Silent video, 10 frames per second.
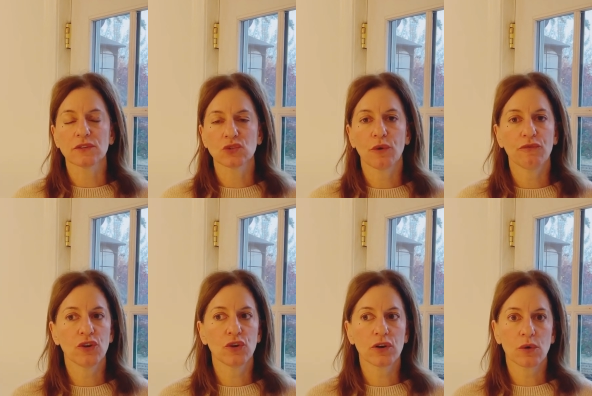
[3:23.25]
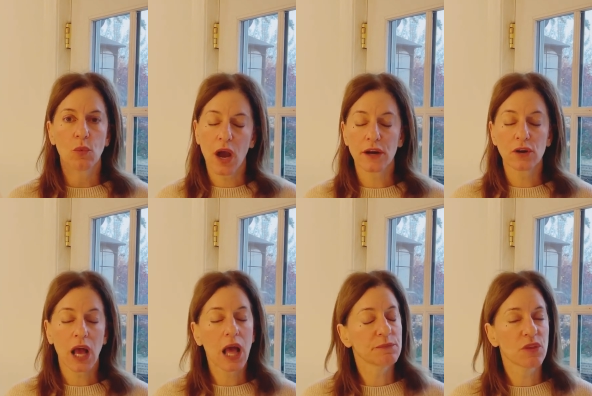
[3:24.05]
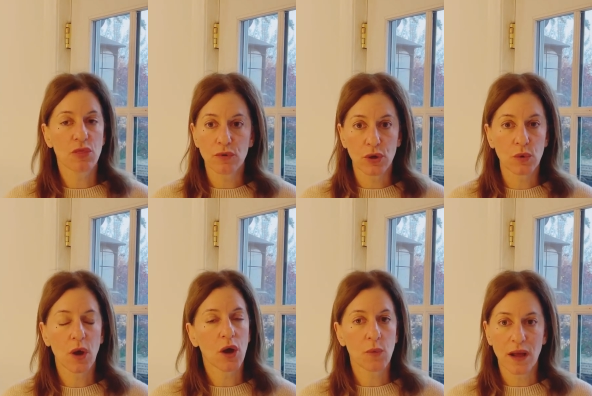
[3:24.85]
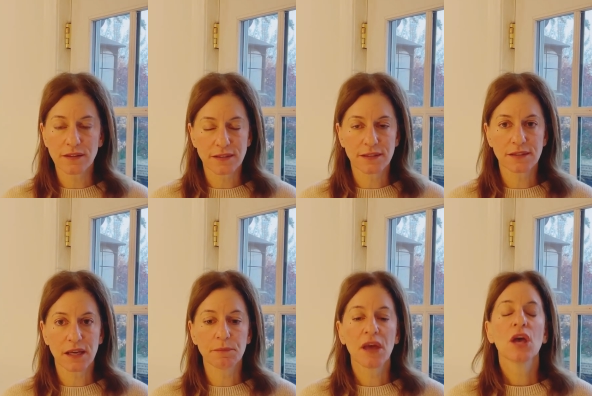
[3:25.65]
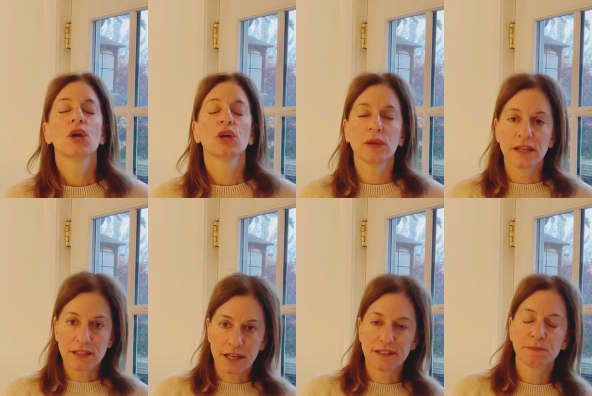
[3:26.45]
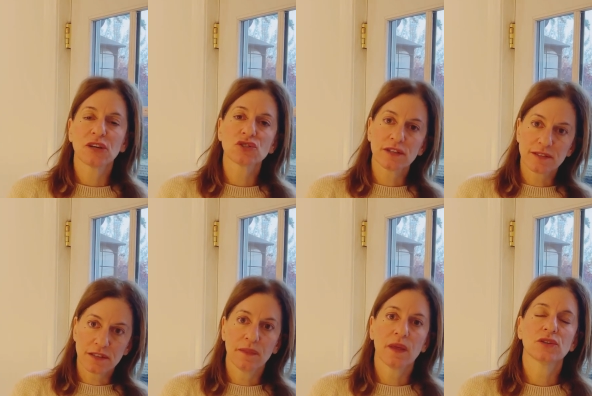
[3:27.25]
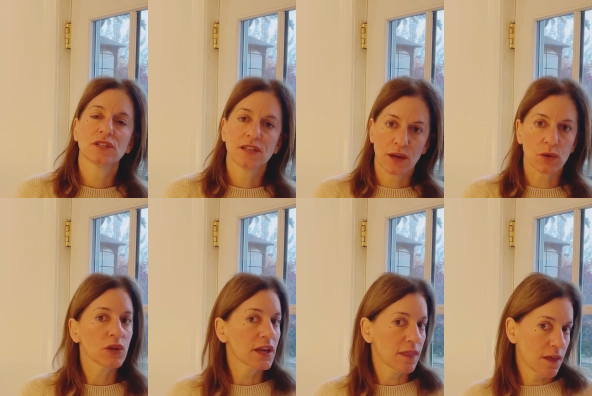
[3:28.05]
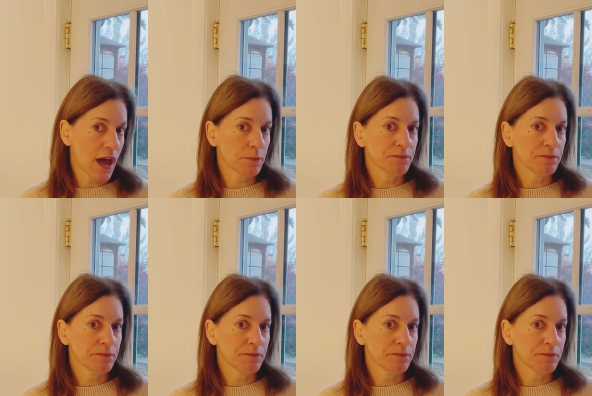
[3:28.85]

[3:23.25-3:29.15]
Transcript: So if your water comes through a well system, you need to get a specialist in there to take a look at that.